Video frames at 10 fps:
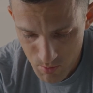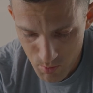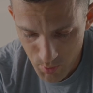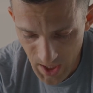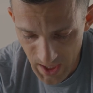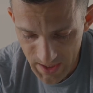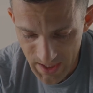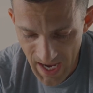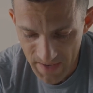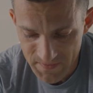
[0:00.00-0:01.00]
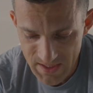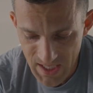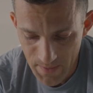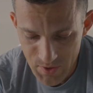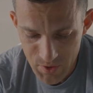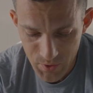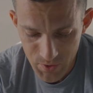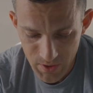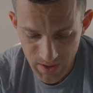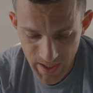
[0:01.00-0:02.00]
But you have to stop
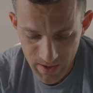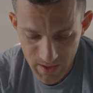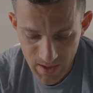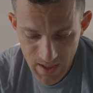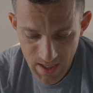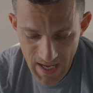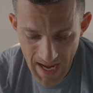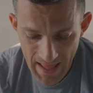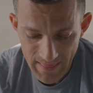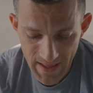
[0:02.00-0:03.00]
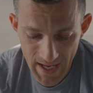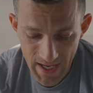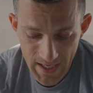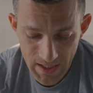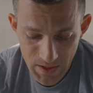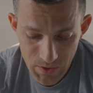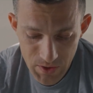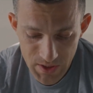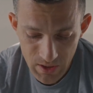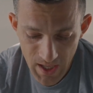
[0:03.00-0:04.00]
sooner or later, and then you
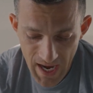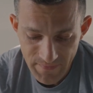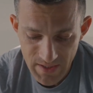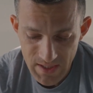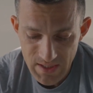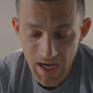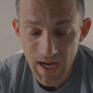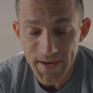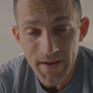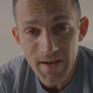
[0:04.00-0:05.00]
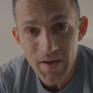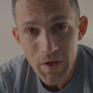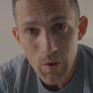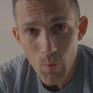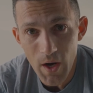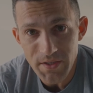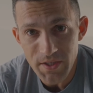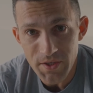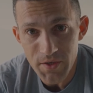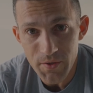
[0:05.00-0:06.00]
still have to decide what
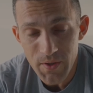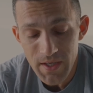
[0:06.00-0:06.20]
to do.